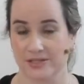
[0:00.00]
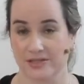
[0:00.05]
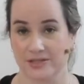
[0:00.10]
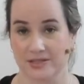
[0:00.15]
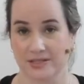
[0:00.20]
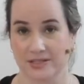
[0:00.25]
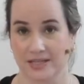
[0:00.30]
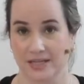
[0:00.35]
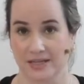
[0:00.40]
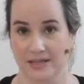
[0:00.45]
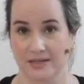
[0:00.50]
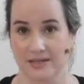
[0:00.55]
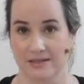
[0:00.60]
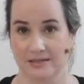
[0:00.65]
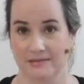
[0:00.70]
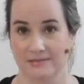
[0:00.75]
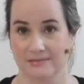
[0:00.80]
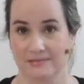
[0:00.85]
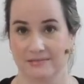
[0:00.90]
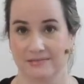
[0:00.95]
our skin
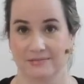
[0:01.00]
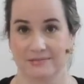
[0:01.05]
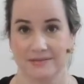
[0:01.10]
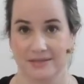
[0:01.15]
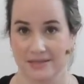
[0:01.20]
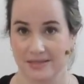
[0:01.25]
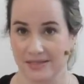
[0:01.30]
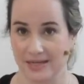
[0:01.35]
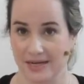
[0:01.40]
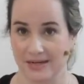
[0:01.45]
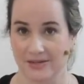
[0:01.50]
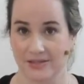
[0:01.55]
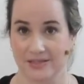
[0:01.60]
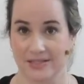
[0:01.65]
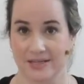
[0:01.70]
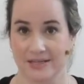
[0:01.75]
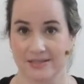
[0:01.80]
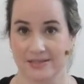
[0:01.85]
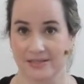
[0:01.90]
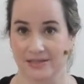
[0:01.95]
and centers
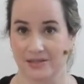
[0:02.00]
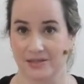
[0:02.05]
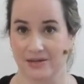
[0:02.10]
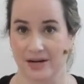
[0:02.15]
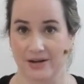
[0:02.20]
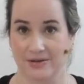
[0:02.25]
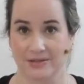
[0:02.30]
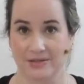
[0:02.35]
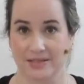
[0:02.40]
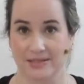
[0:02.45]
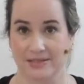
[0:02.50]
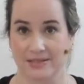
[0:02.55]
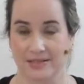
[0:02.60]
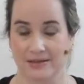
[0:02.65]
us and grounds us